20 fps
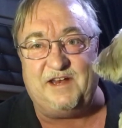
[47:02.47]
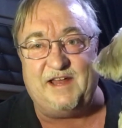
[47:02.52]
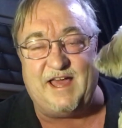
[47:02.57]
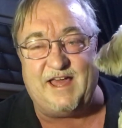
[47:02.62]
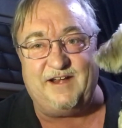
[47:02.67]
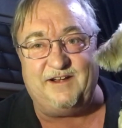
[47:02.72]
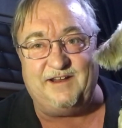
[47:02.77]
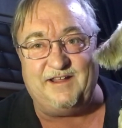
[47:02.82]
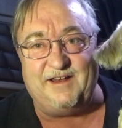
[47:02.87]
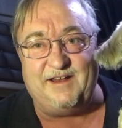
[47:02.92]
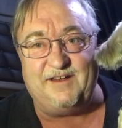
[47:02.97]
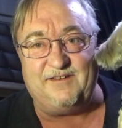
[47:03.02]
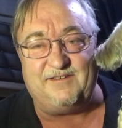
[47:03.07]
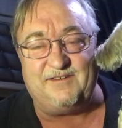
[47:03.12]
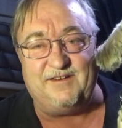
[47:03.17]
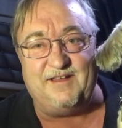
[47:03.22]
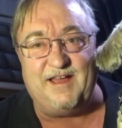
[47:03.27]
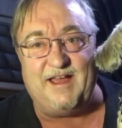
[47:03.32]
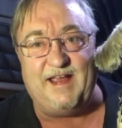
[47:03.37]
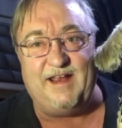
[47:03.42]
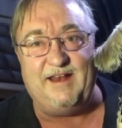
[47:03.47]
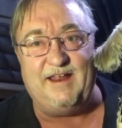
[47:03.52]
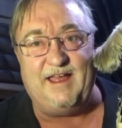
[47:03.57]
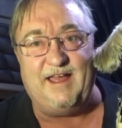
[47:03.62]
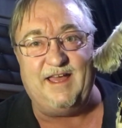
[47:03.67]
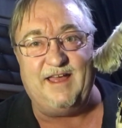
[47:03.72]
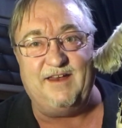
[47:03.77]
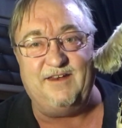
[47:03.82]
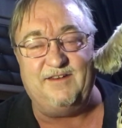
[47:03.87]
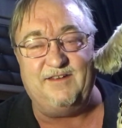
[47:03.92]
editing it tonight,
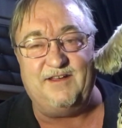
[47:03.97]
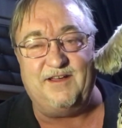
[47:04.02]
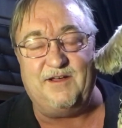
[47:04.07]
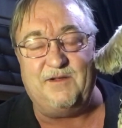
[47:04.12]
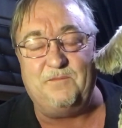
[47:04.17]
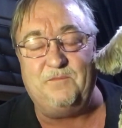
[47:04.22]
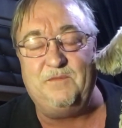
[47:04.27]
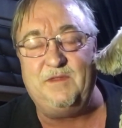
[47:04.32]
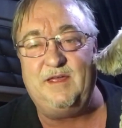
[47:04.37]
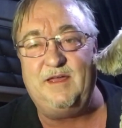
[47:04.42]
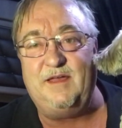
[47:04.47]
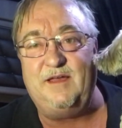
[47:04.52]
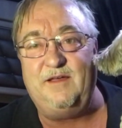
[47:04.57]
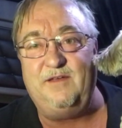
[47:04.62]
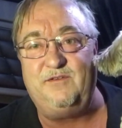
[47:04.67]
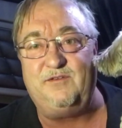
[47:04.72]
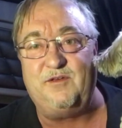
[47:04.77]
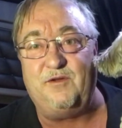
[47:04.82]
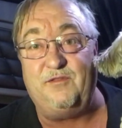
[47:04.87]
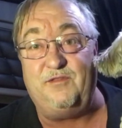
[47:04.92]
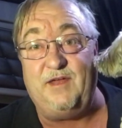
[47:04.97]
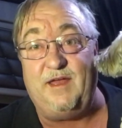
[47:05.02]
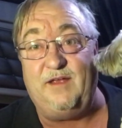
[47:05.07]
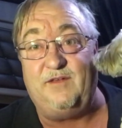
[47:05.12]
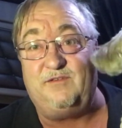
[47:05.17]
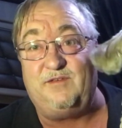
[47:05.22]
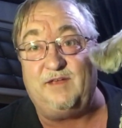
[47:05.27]
and so thanks